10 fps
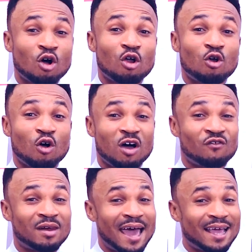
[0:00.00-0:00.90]
all
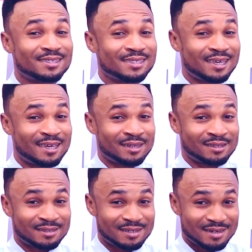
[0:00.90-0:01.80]
love
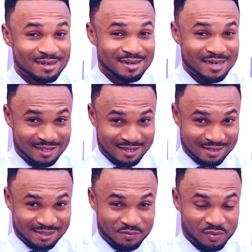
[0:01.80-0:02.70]
light-skinned
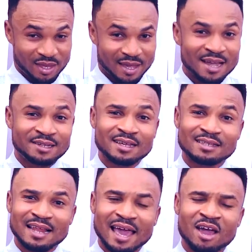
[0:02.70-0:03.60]
ladies. And
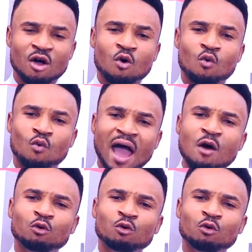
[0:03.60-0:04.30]
she's like, why